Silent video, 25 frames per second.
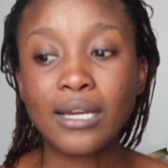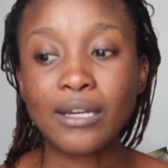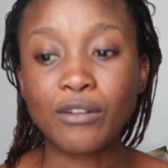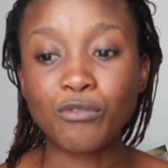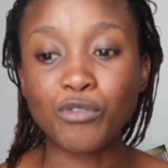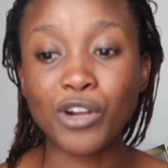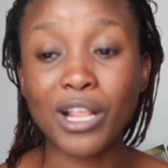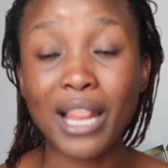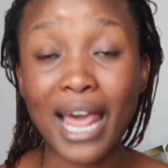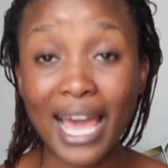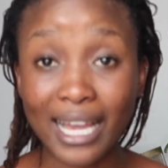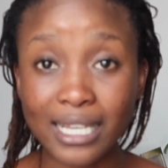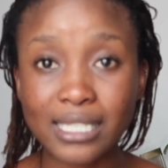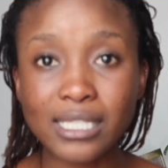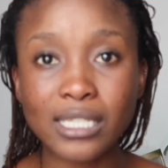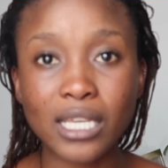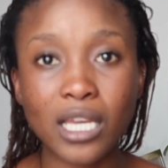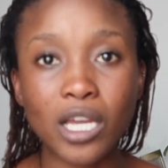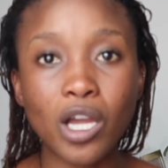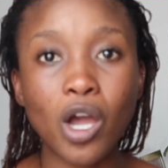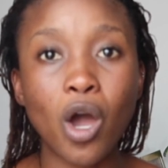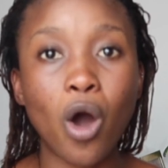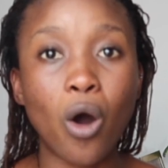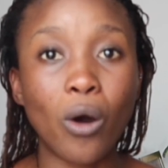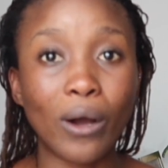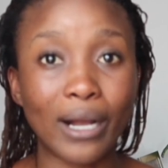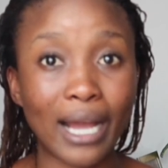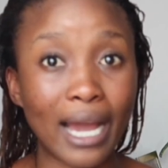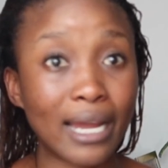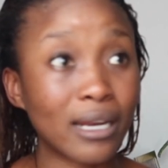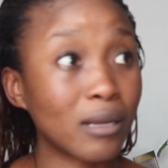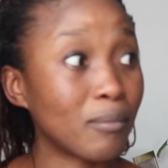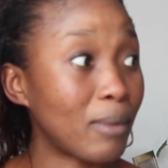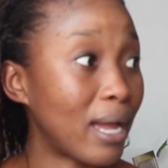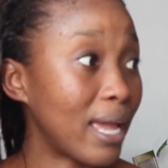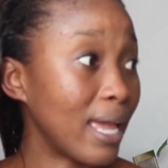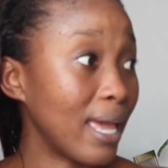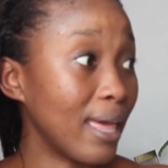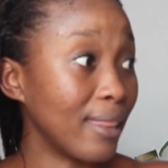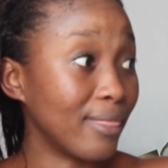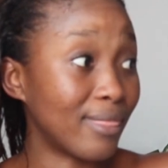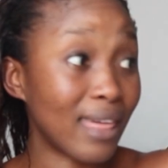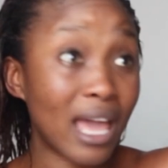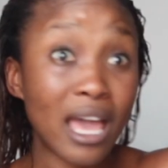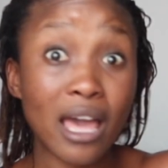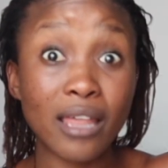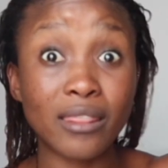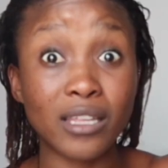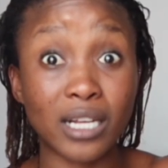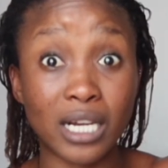relaxing or cutting my hair.
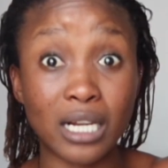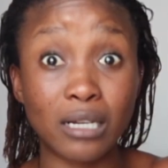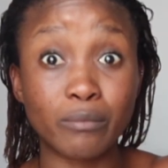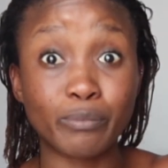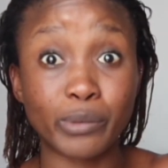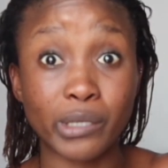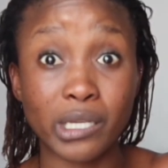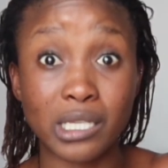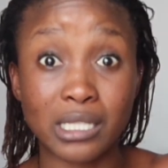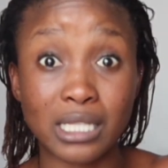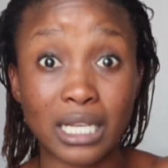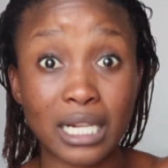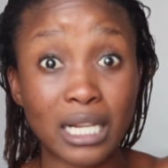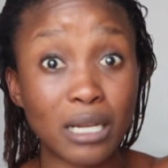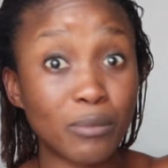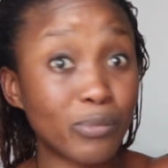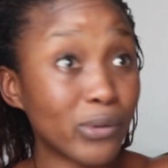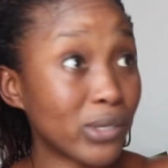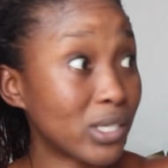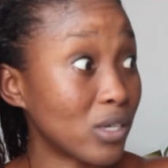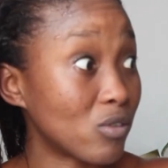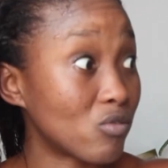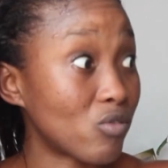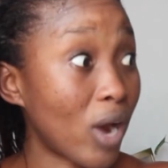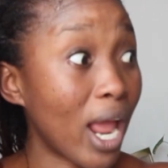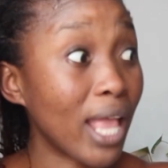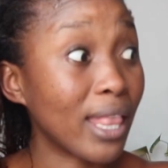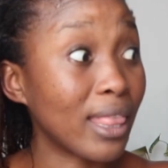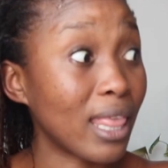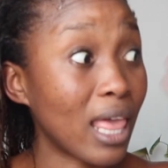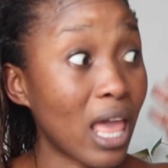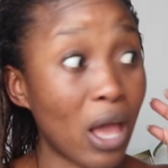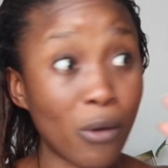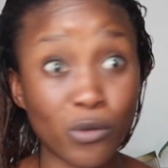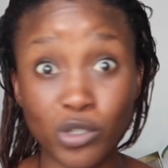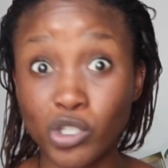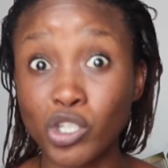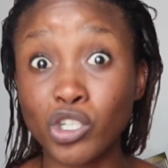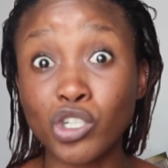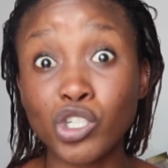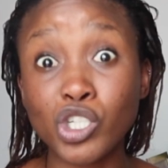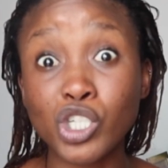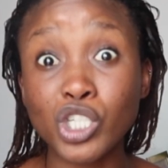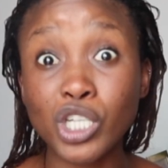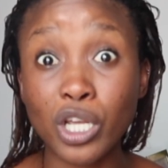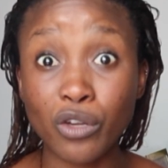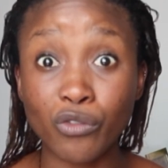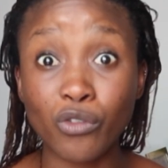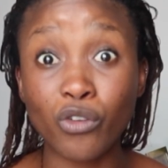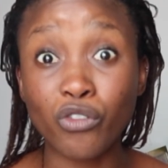There are the clippers are right there. I was gonna
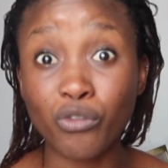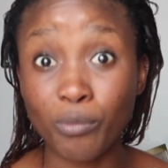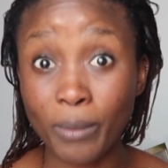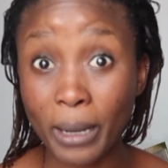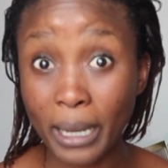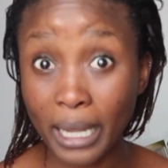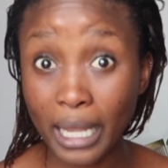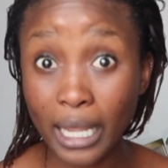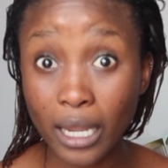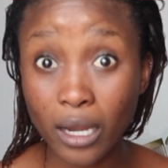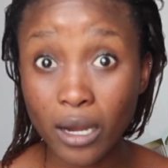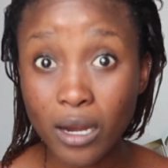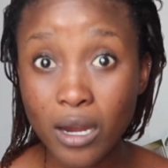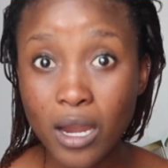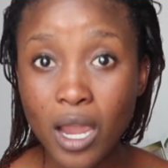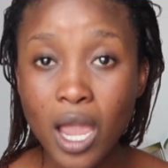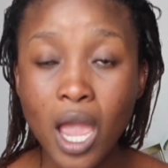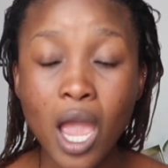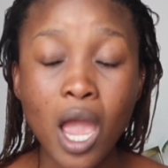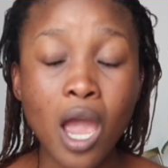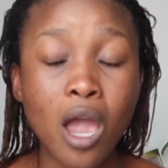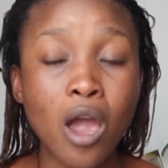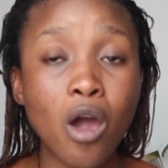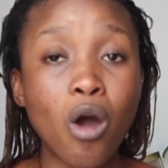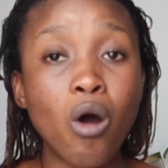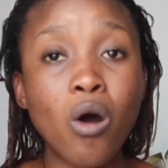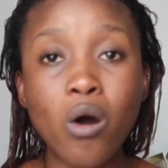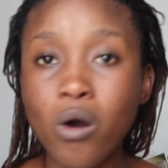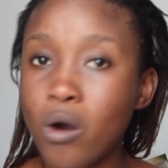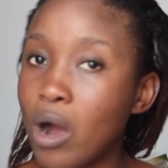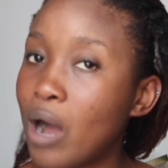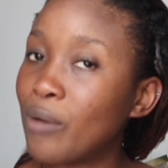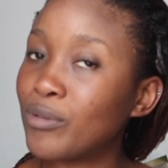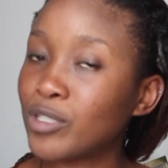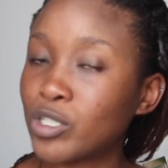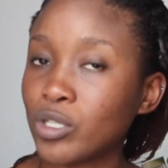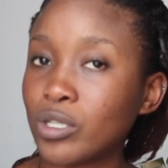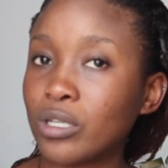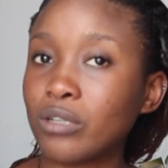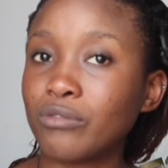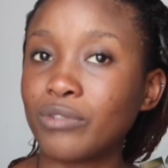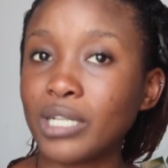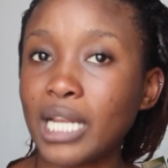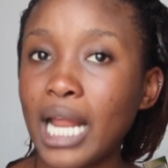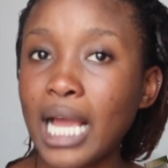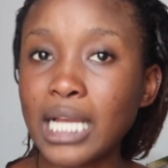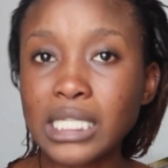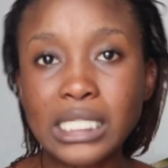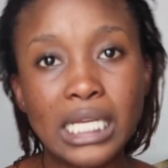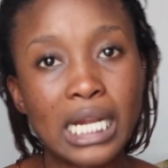shave off my hair or I was gonna
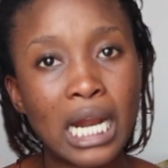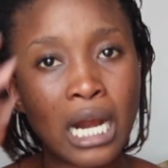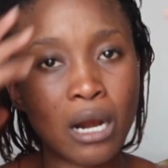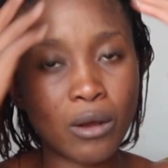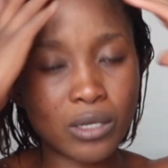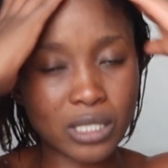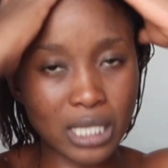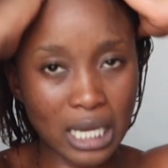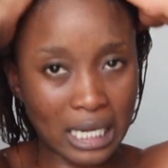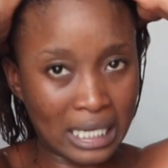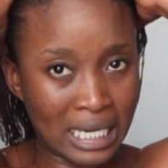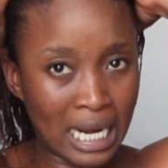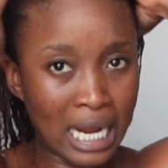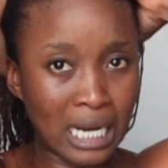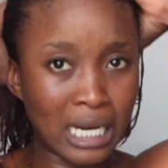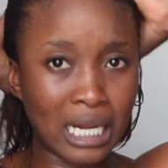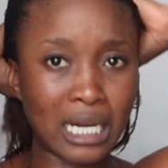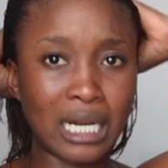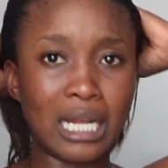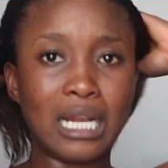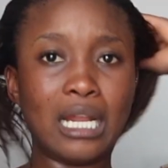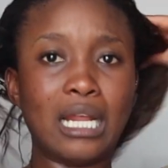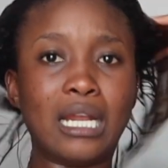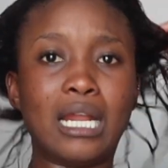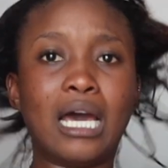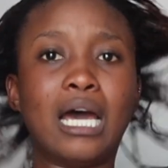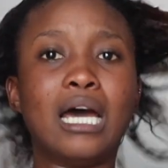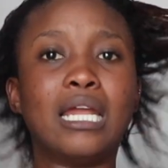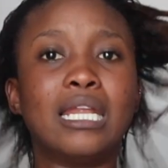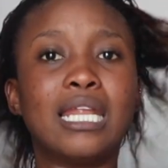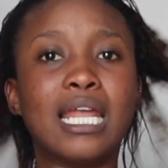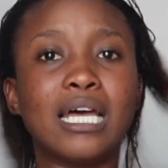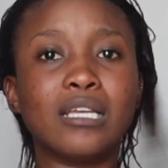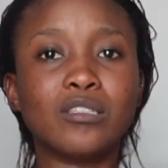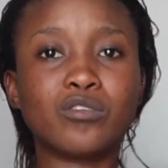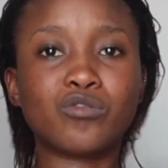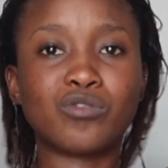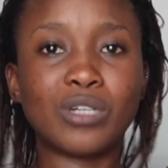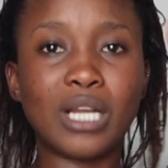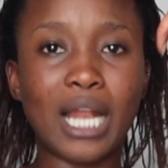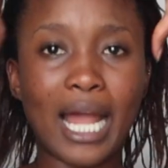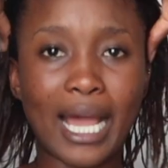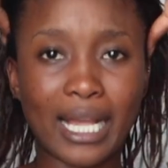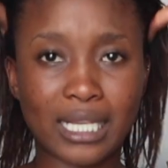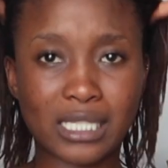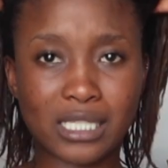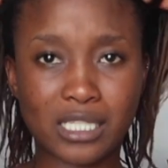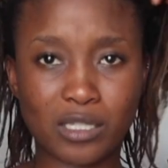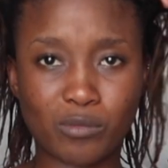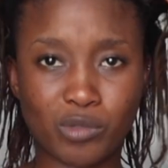relax it, and I was like, no, let's
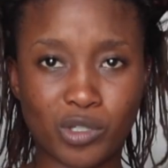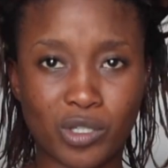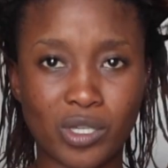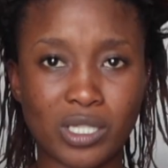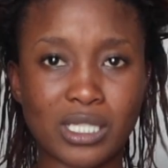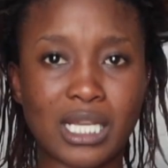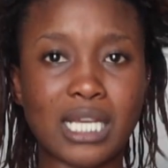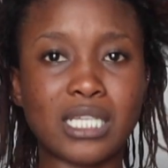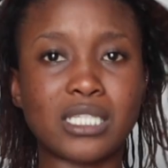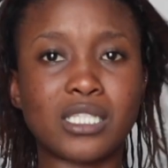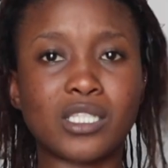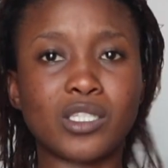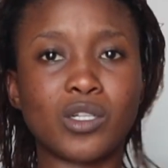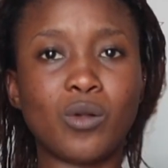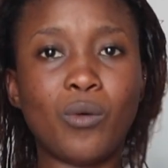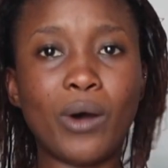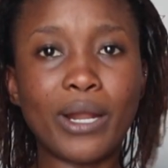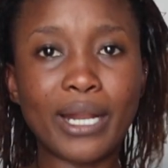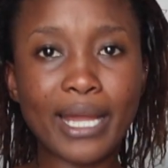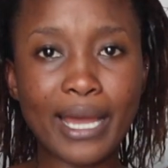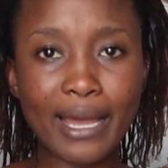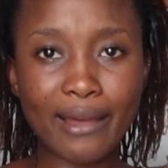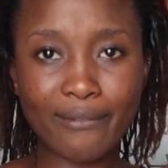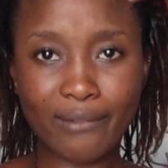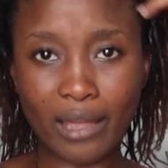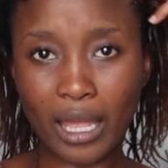relax it because I still want to have